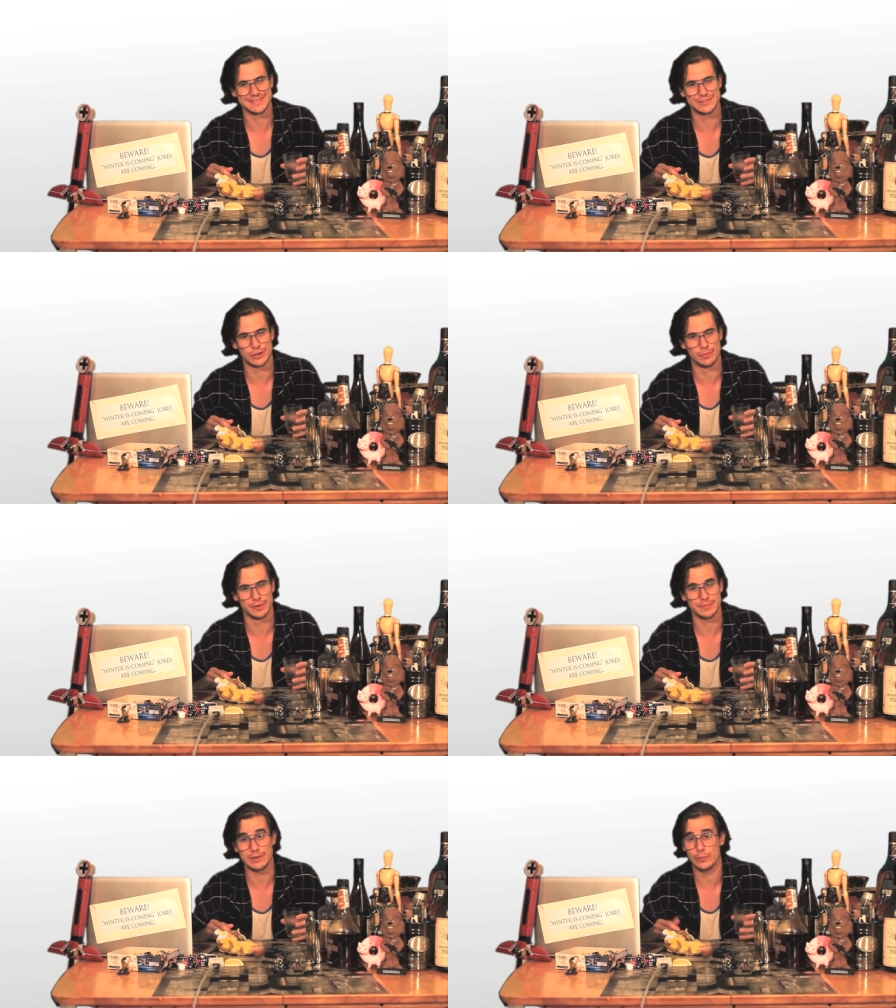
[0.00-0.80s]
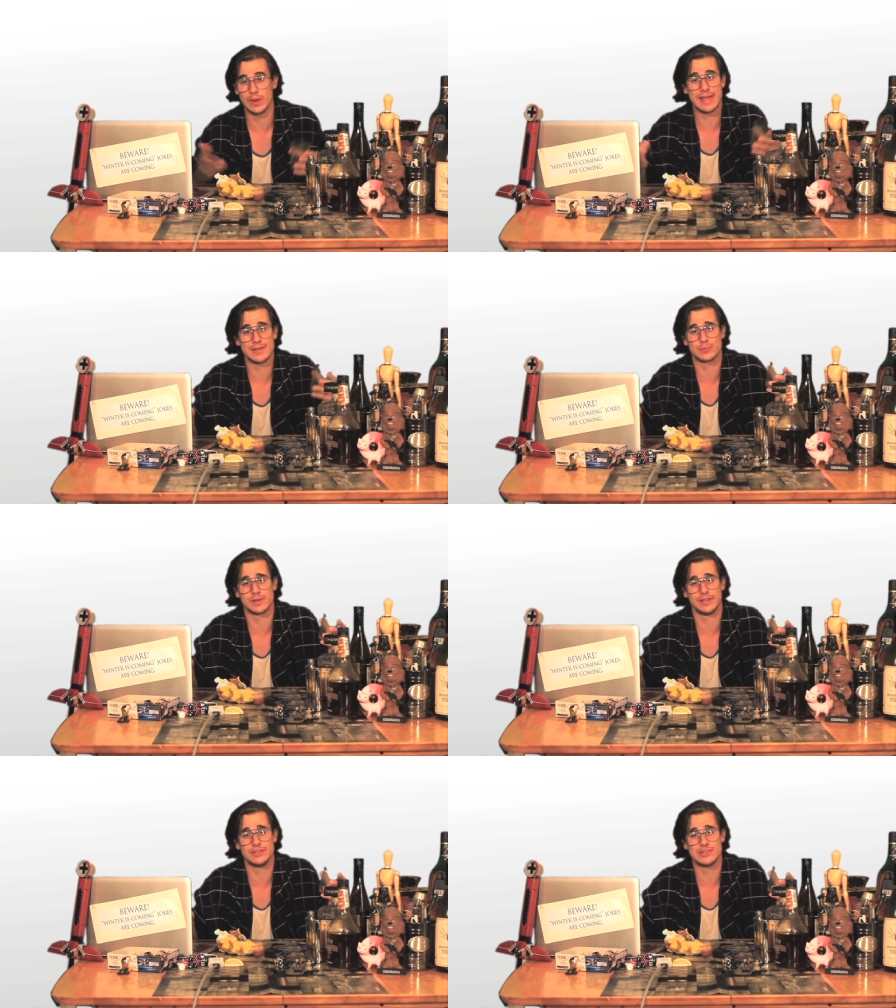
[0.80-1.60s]
sober me. When has
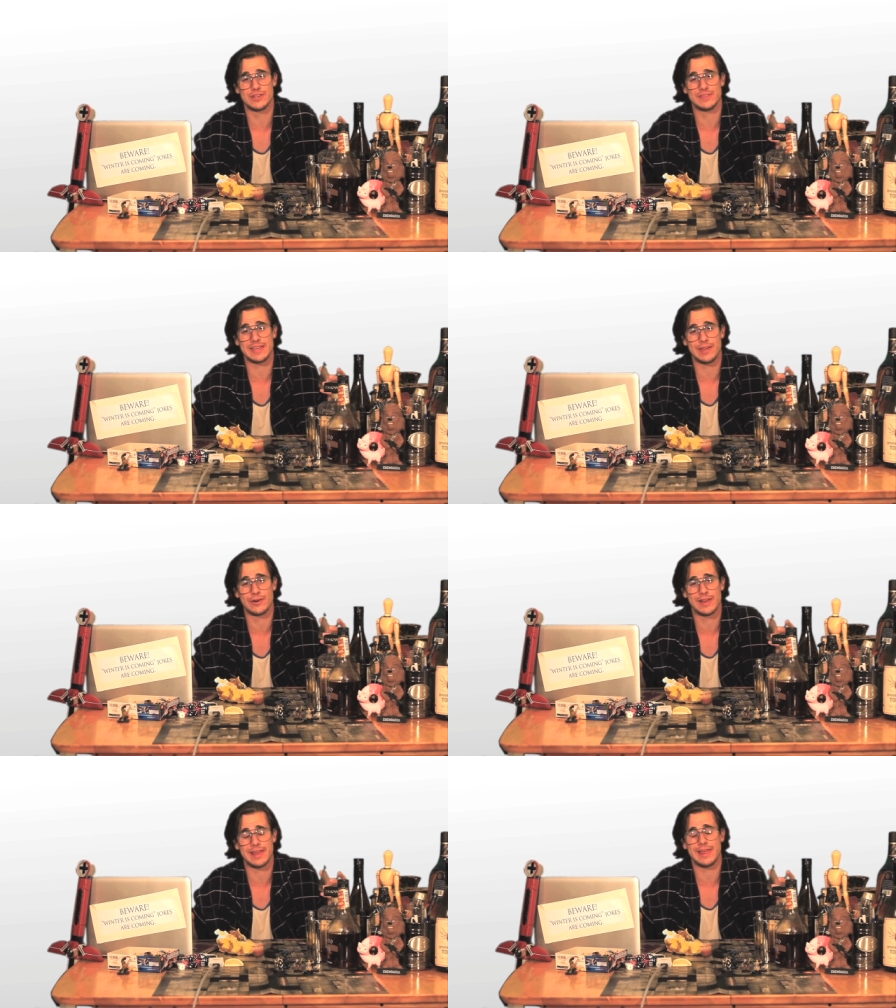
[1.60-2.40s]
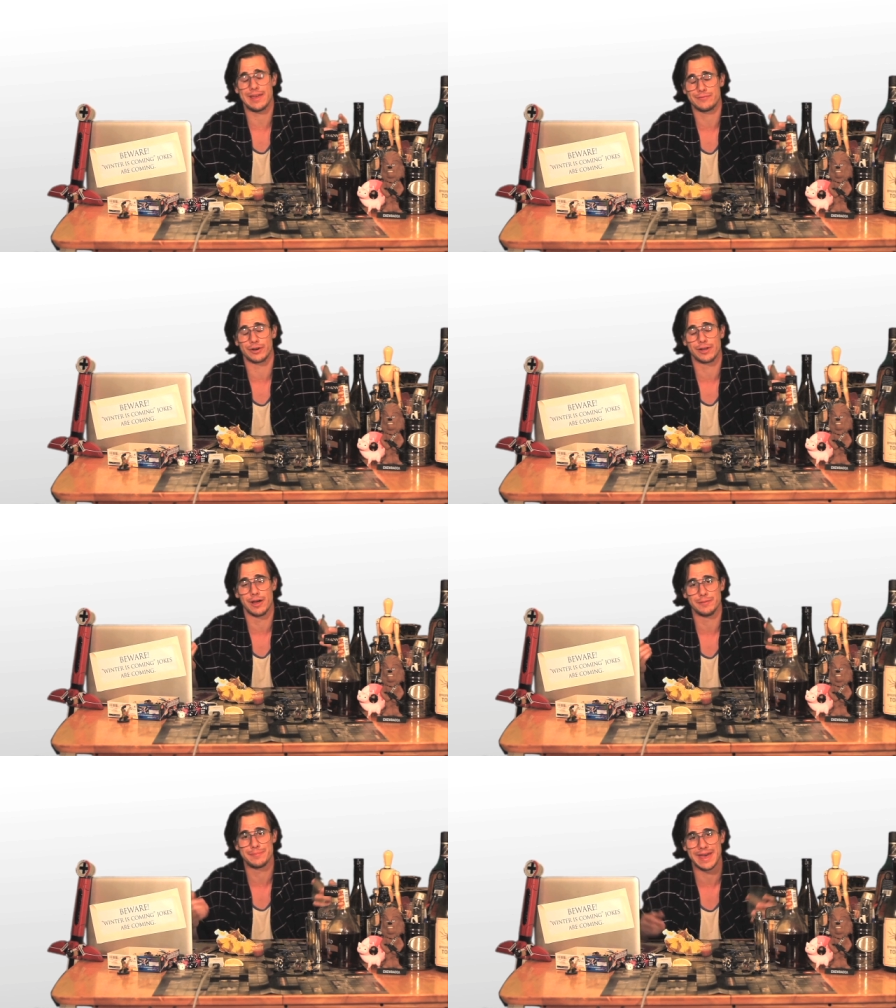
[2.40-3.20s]
religion and the internet ever
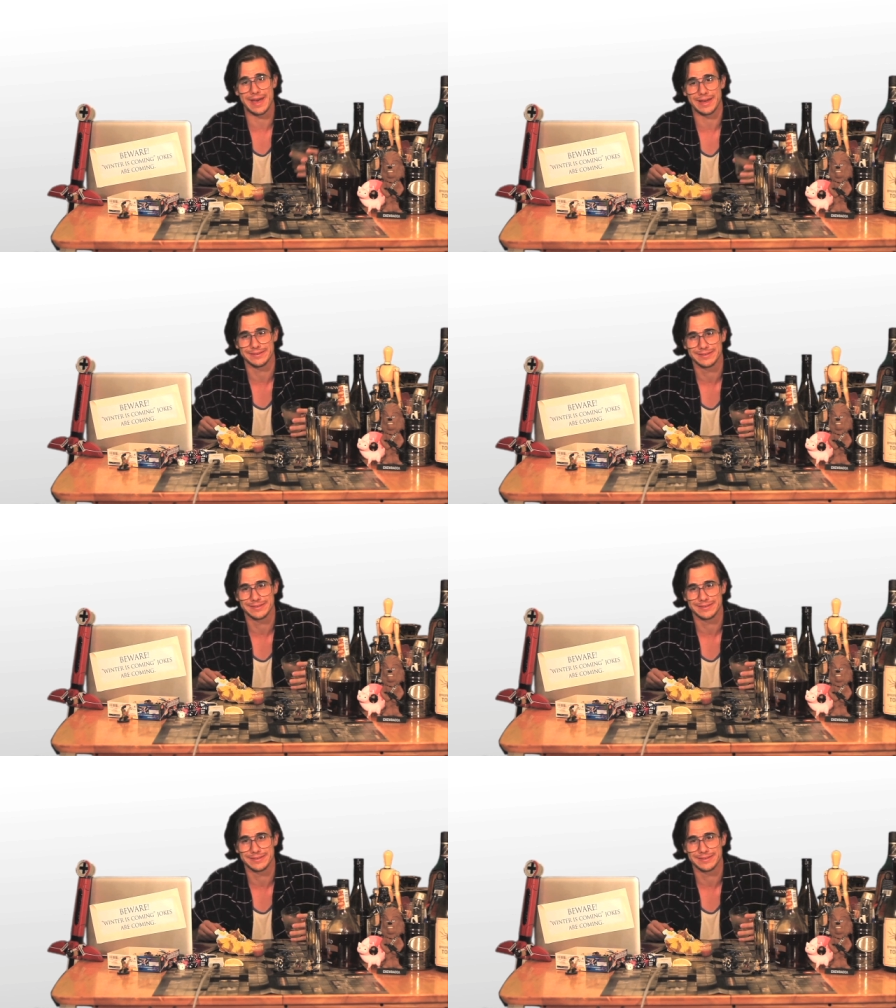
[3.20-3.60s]
gone bad?